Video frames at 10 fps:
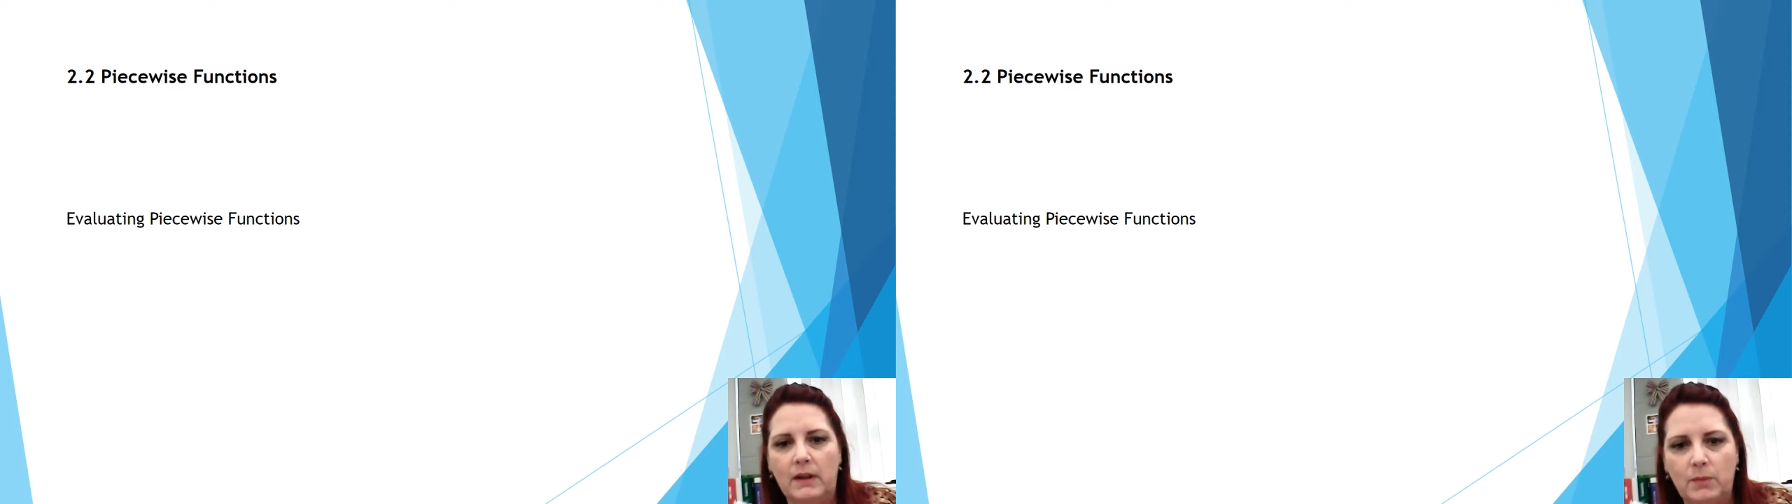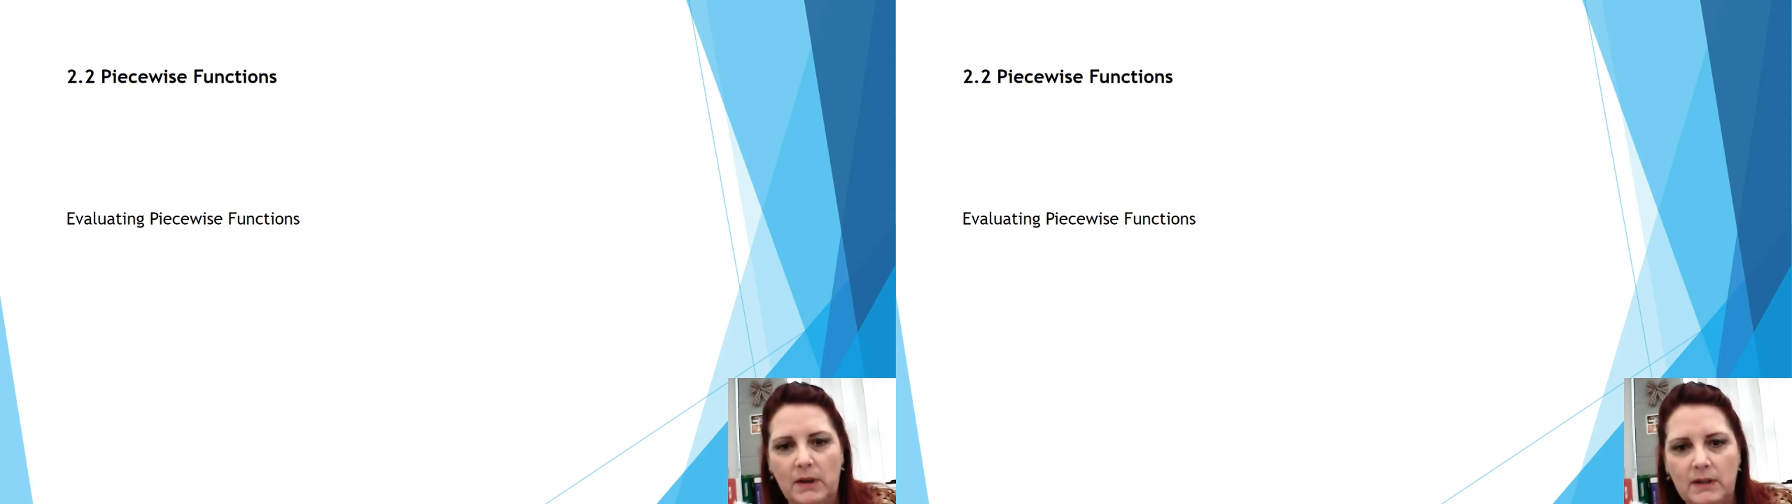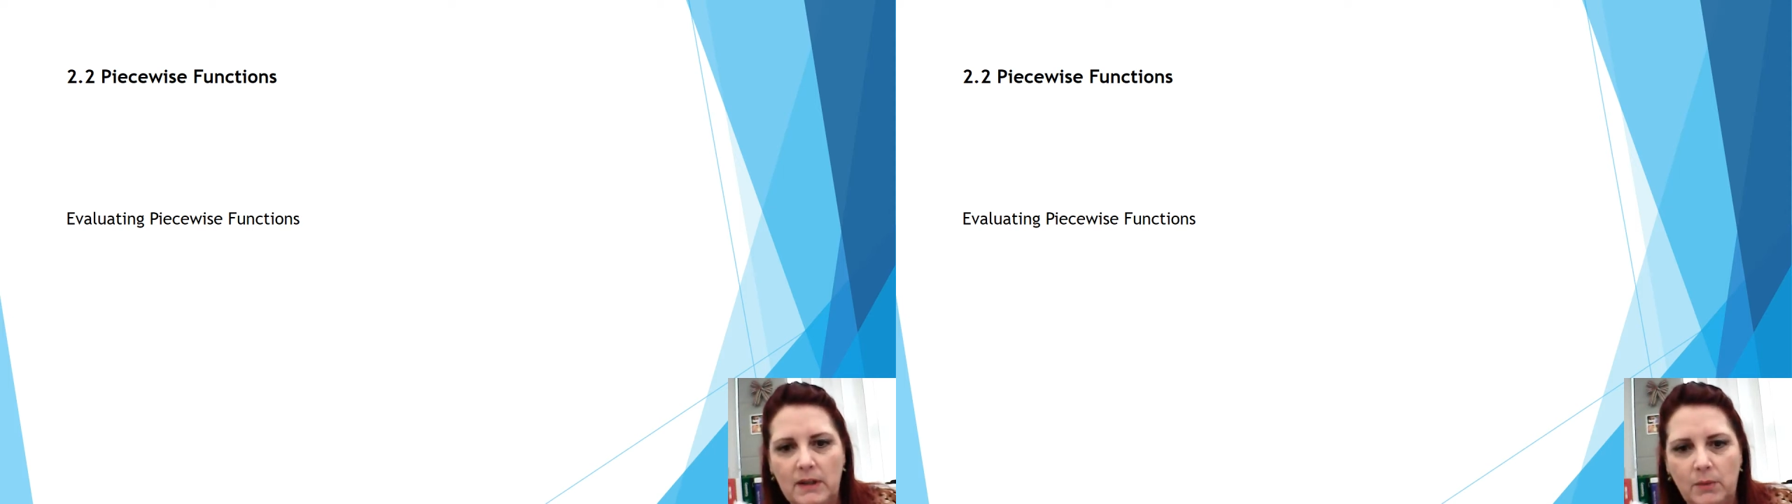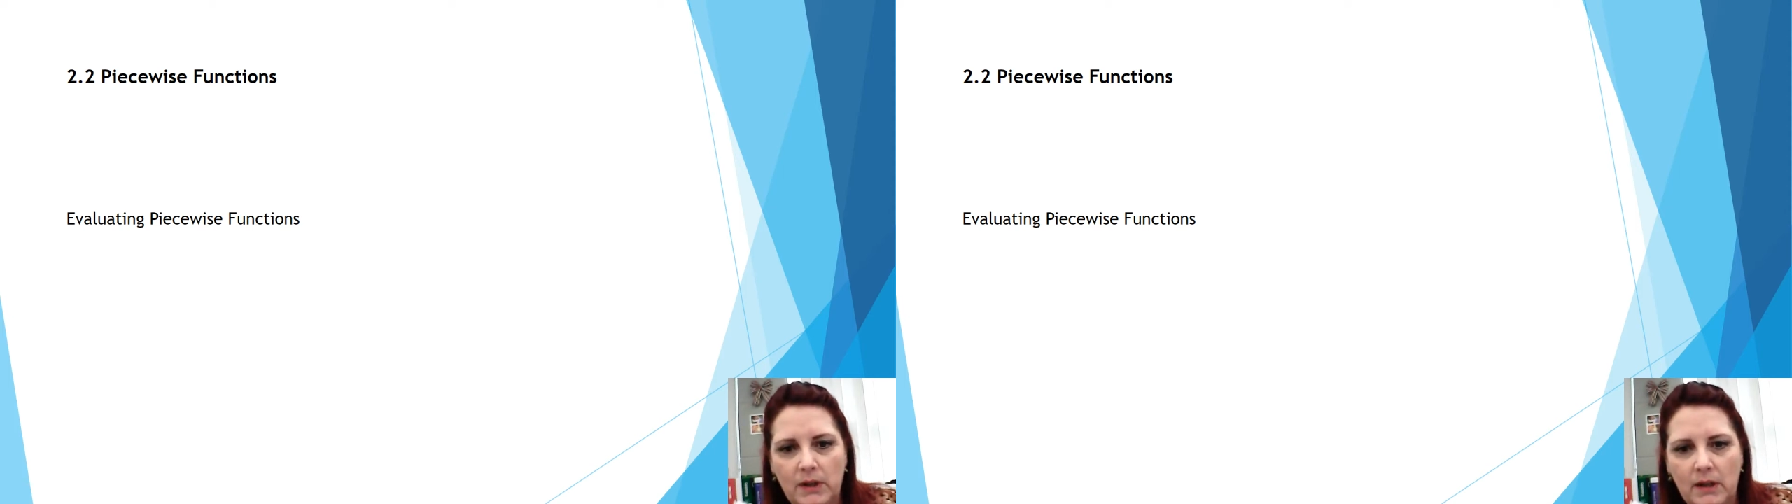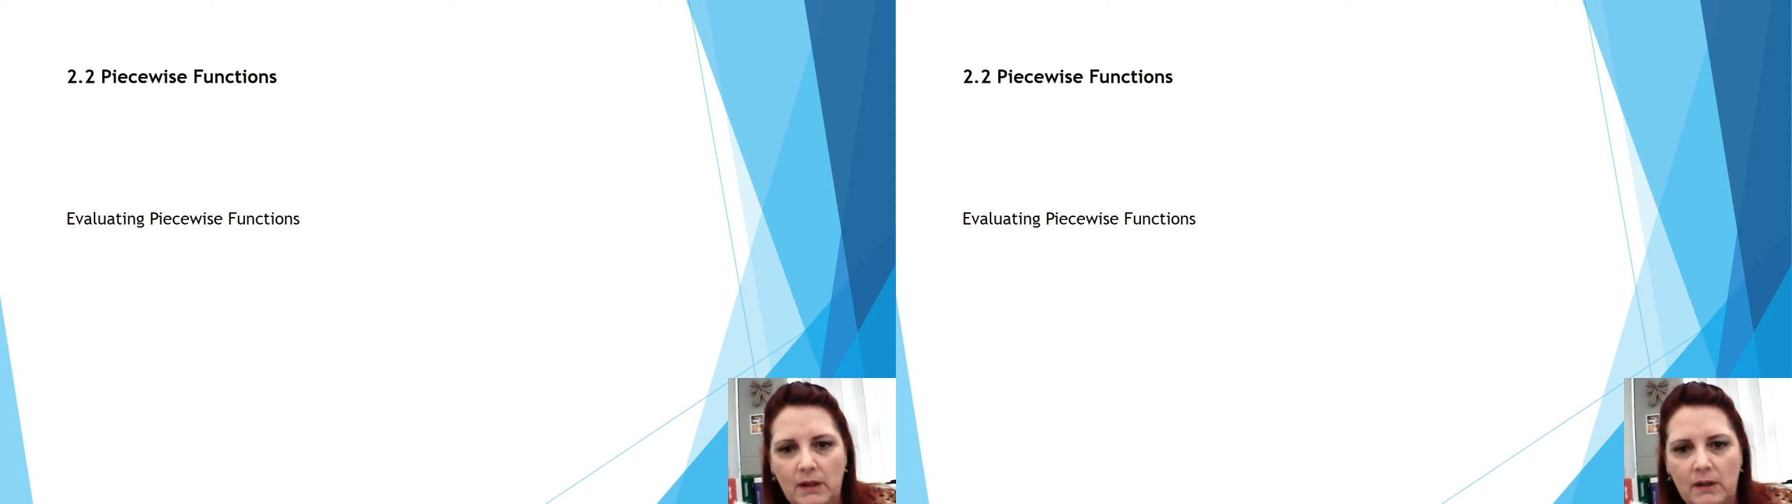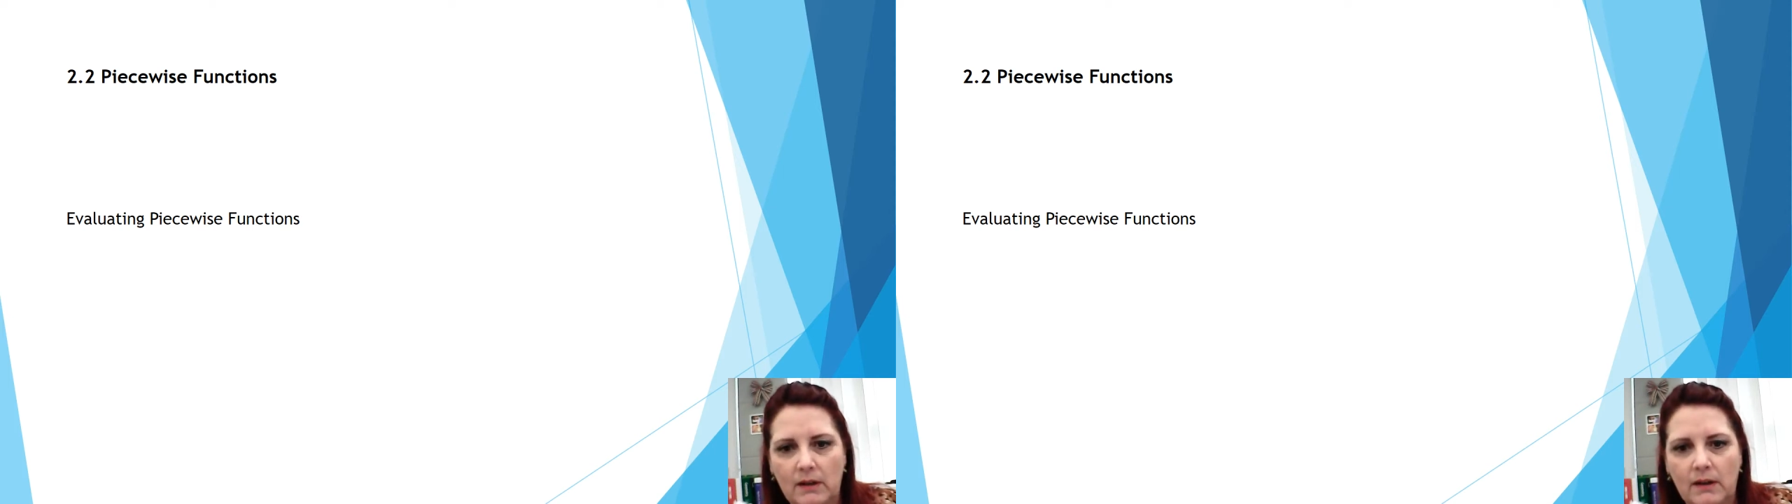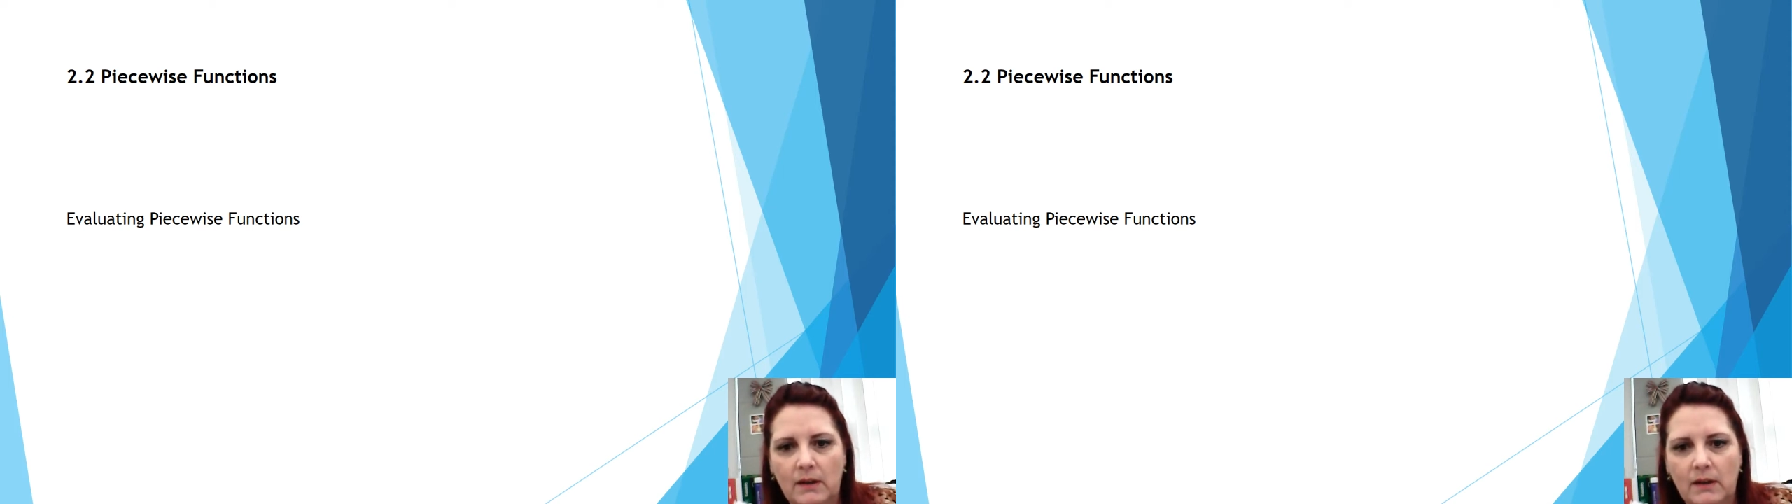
that's why it's not working.